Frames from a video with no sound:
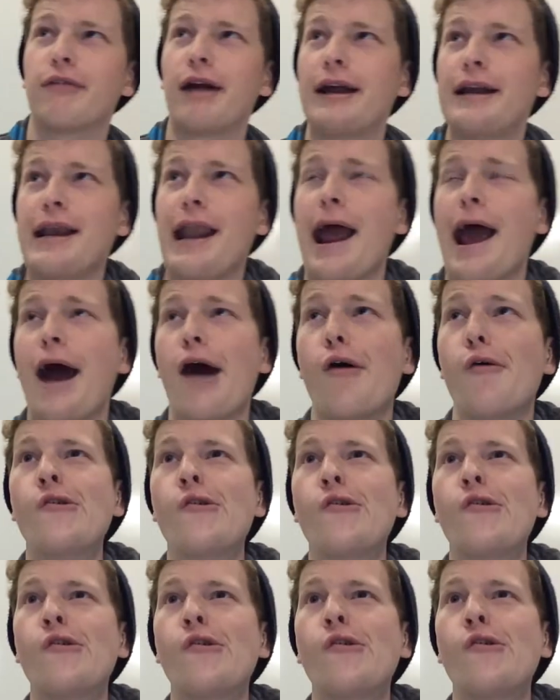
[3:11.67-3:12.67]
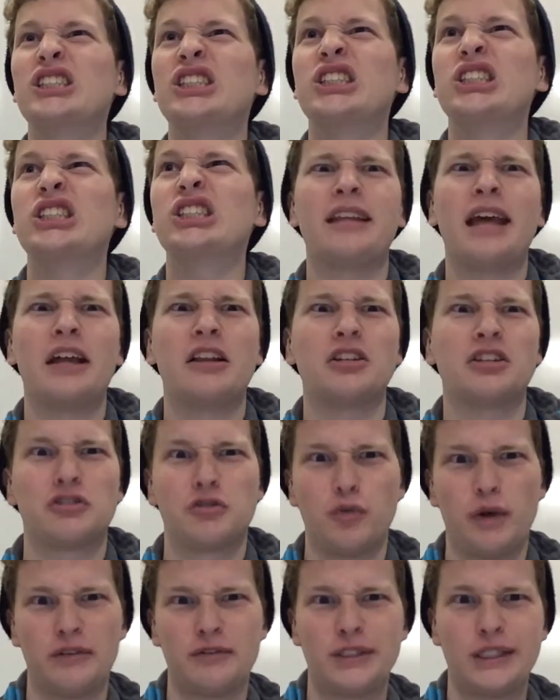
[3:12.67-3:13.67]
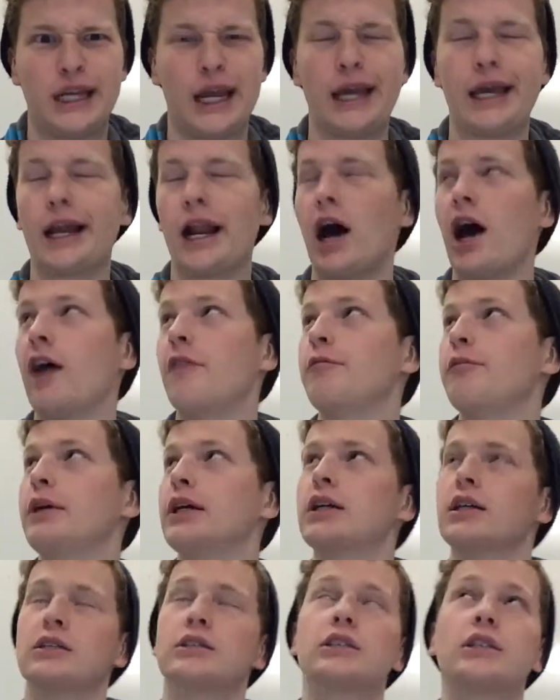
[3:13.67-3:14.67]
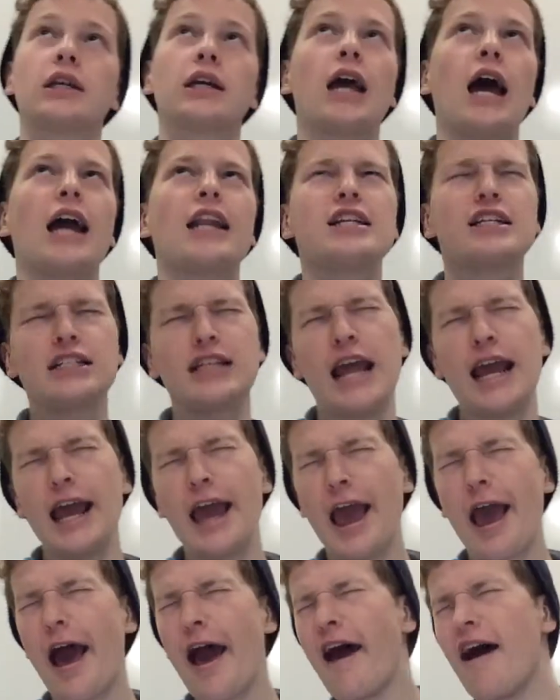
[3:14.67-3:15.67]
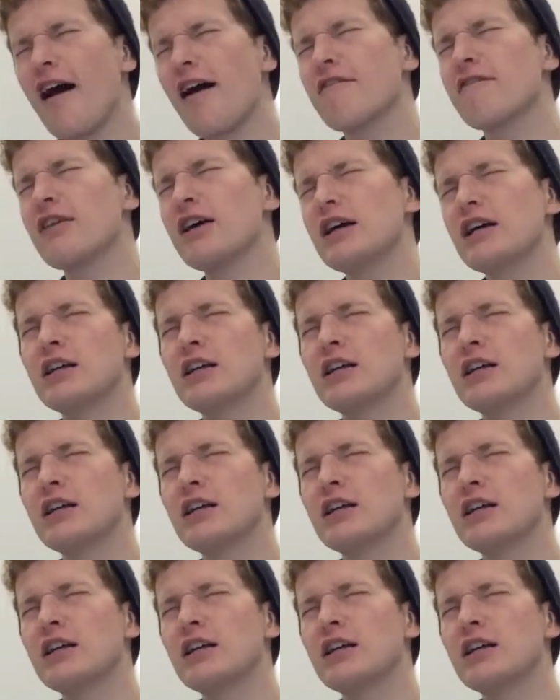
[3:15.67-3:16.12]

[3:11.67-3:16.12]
Right now, Taylor Swift, Shake It Off, because you gotta shake it up.